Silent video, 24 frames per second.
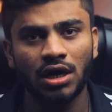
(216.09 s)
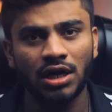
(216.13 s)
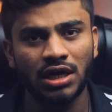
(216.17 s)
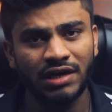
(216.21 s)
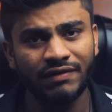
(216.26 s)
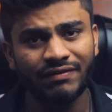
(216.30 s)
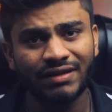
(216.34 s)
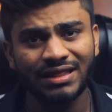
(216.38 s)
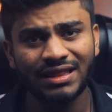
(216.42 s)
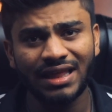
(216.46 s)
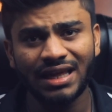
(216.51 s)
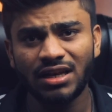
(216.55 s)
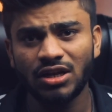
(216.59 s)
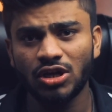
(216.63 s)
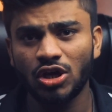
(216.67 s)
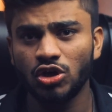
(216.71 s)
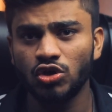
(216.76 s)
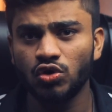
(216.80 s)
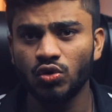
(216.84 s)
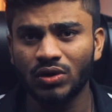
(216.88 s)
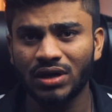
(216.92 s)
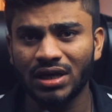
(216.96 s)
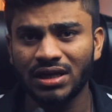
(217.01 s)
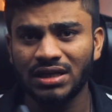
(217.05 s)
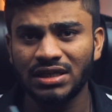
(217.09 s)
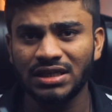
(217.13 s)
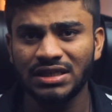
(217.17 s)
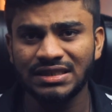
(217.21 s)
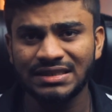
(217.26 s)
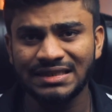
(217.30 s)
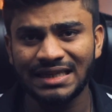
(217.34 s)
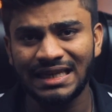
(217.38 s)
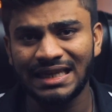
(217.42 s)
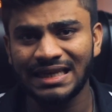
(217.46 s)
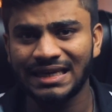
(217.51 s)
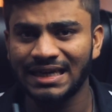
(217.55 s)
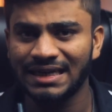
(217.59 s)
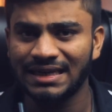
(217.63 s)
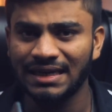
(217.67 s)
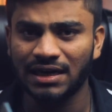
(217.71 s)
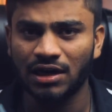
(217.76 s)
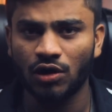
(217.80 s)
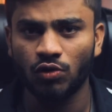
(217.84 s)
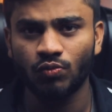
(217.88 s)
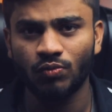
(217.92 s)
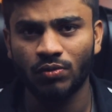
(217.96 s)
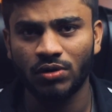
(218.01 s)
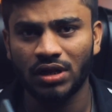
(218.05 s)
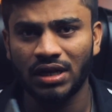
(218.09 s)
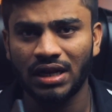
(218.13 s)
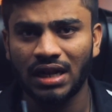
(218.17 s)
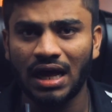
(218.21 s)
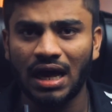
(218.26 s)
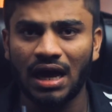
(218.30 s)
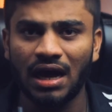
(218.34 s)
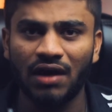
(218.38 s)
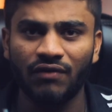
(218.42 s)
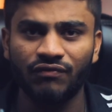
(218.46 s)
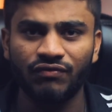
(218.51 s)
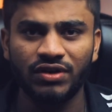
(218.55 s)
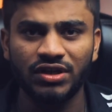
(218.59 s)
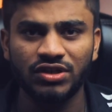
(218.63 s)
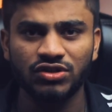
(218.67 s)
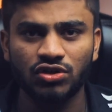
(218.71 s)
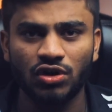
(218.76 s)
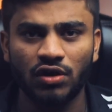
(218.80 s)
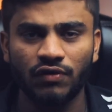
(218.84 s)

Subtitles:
even then you can easily get around 1.5 days